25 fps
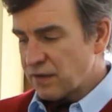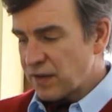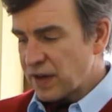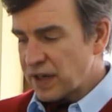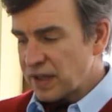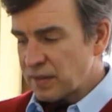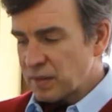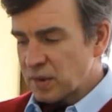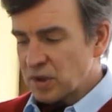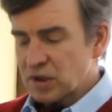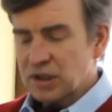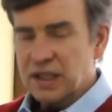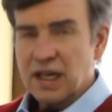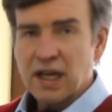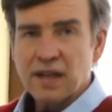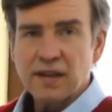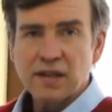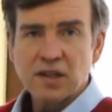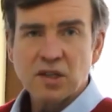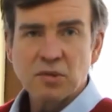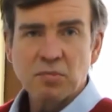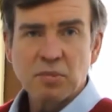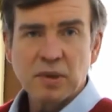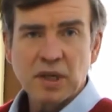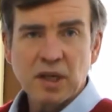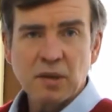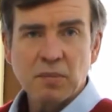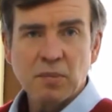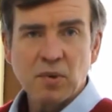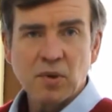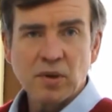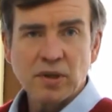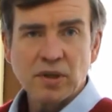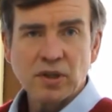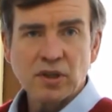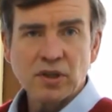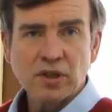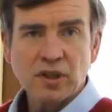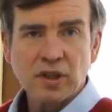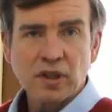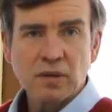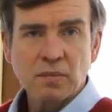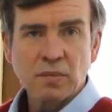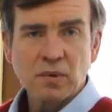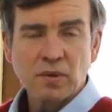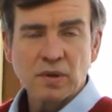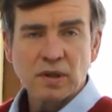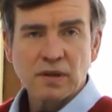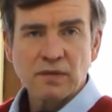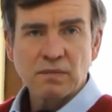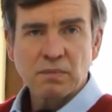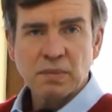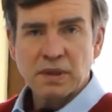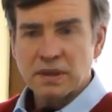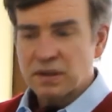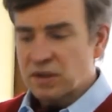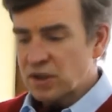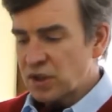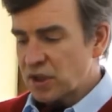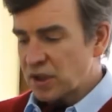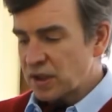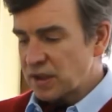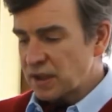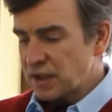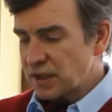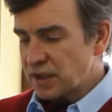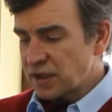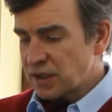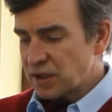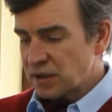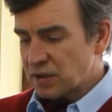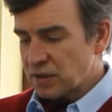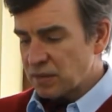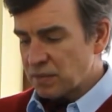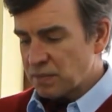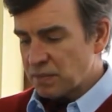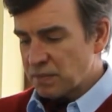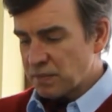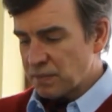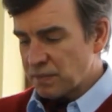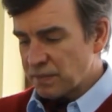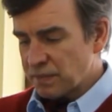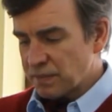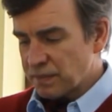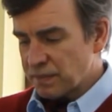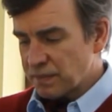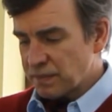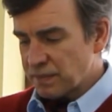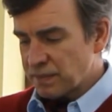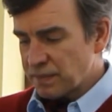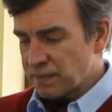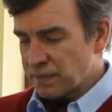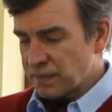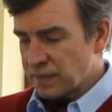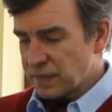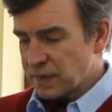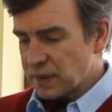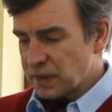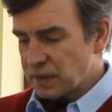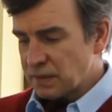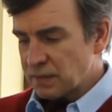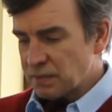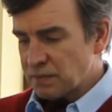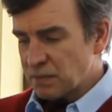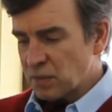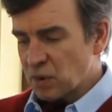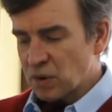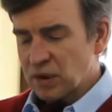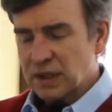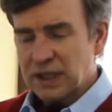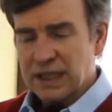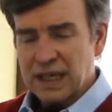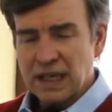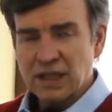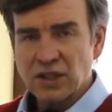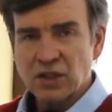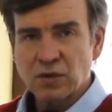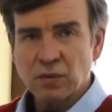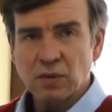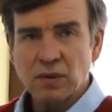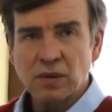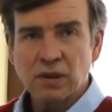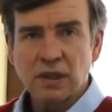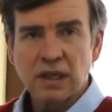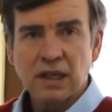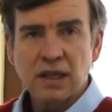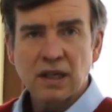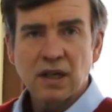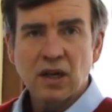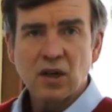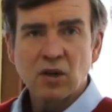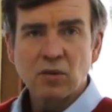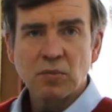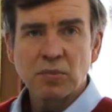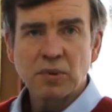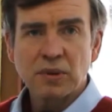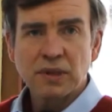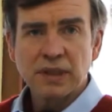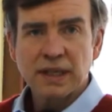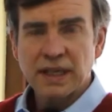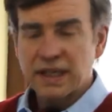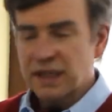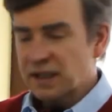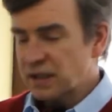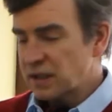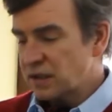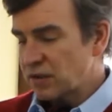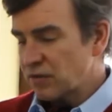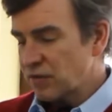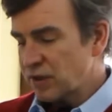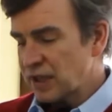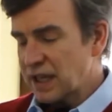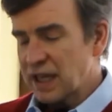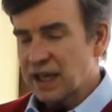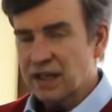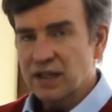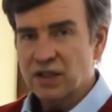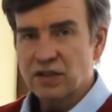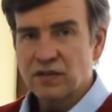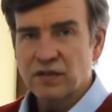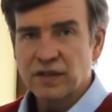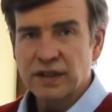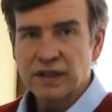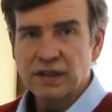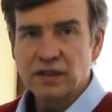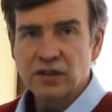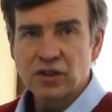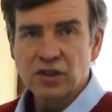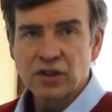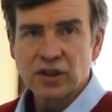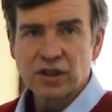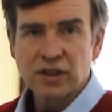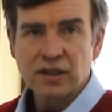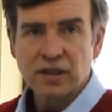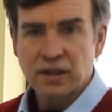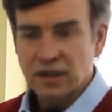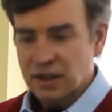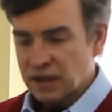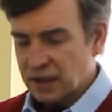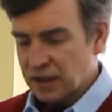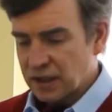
very much like the spear point shirt, but they've been turned into a more casual, open neck, relaxed feel shirt.